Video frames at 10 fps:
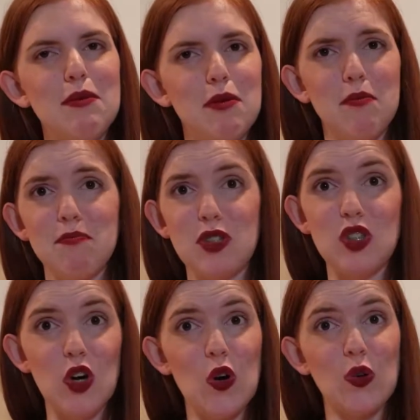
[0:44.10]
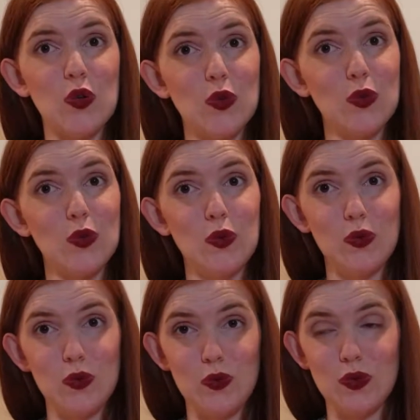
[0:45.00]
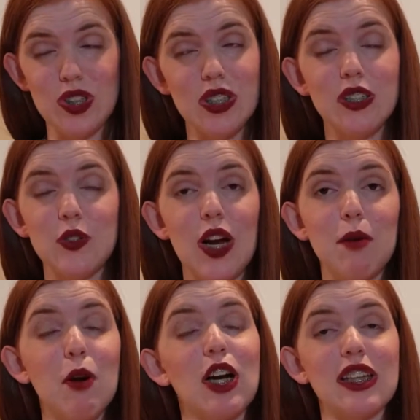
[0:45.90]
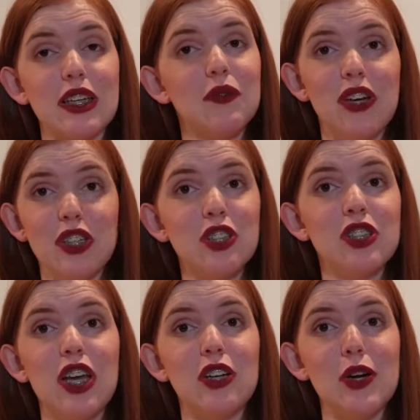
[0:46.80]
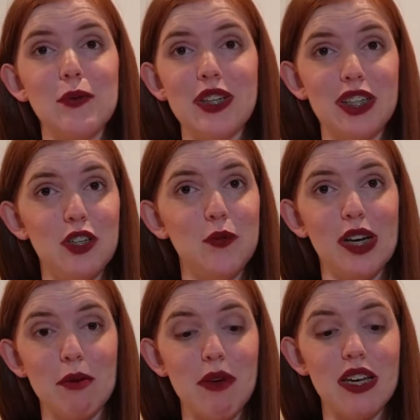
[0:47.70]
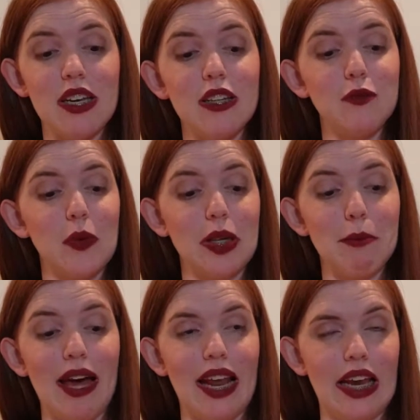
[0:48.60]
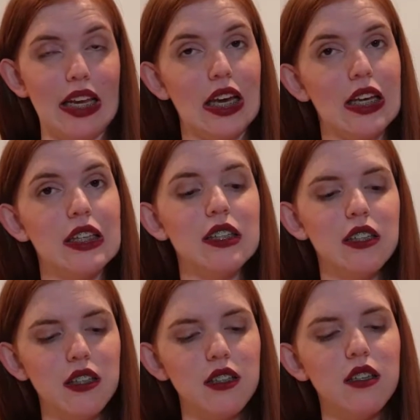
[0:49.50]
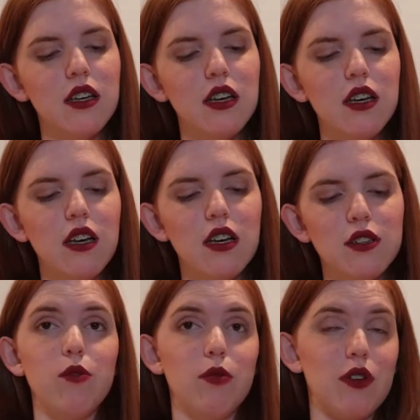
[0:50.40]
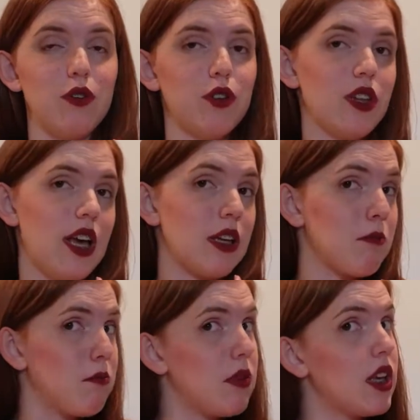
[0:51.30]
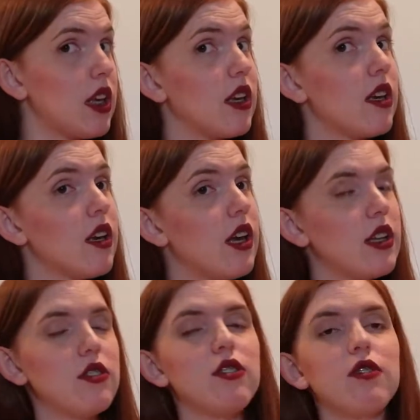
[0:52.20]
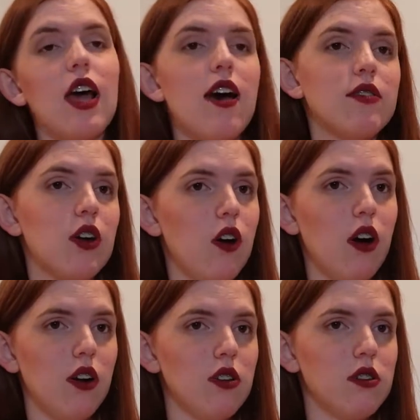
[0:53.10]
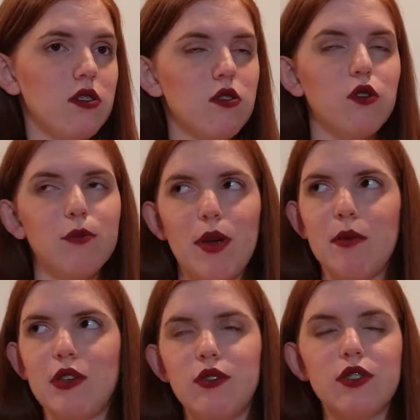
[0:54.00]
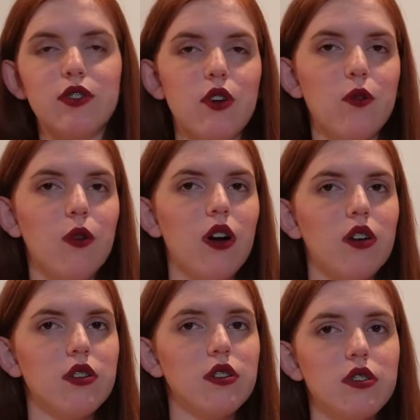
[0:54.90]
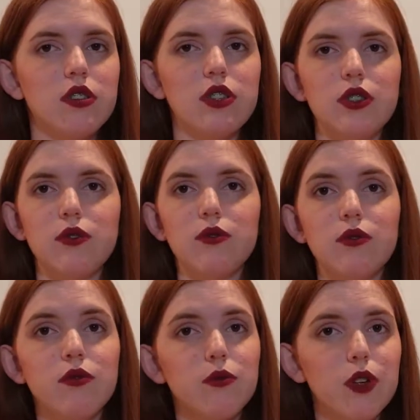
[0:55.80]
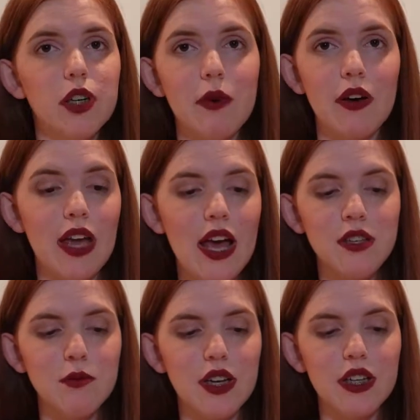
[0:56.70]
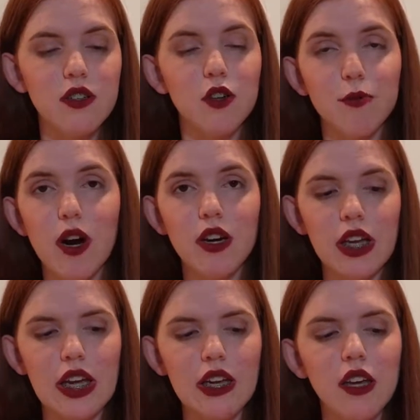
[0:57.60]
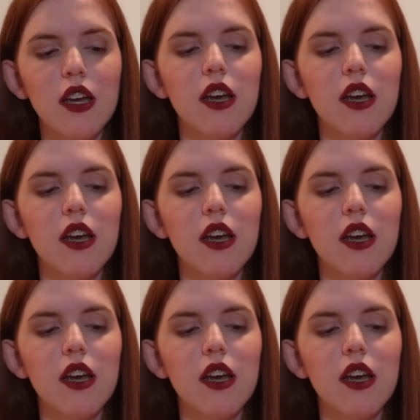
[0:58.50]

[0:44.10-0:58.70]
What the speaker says: but don't try to park in the convention center. I really don't recommend it. It's a really bad idea. But if you're like me and you don't have a car, or maybe you just don't want to worry about gas money or parking,